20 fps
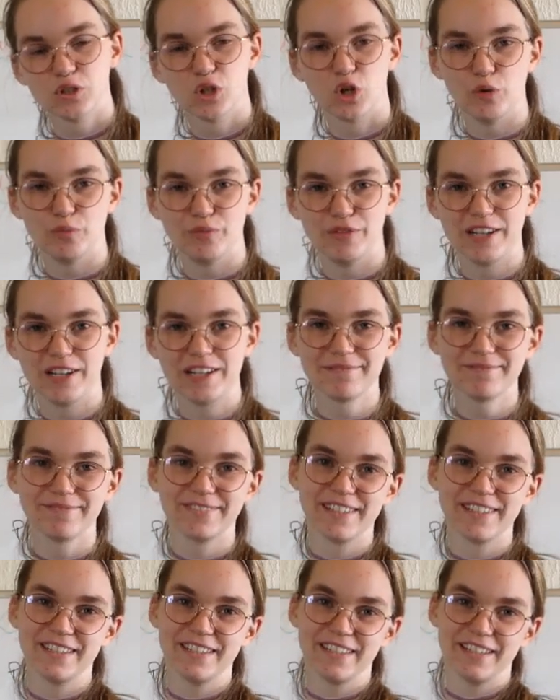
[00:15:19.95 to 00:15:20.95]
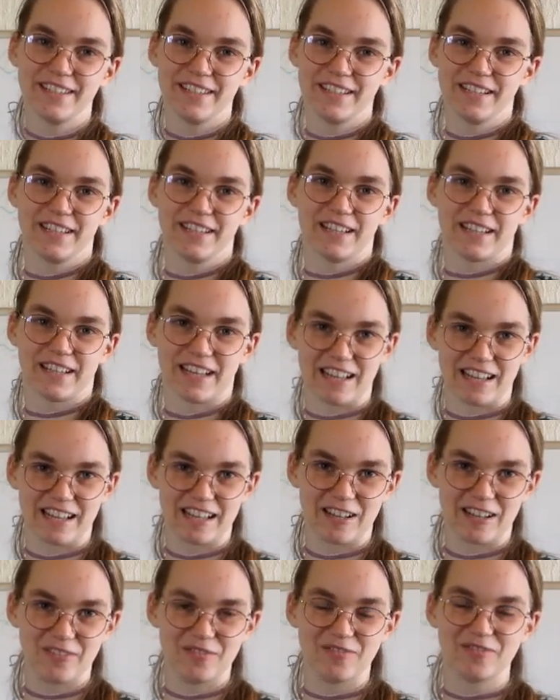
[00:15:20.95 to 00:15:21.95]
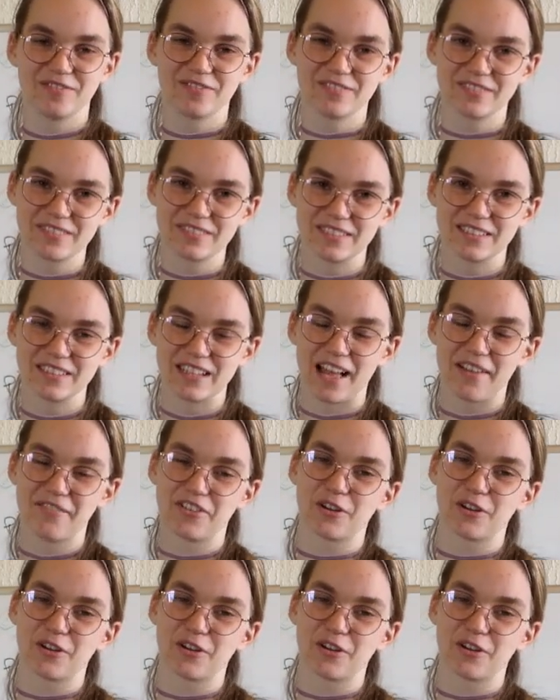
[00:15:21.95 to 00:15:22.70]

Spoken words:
Hopefully. Have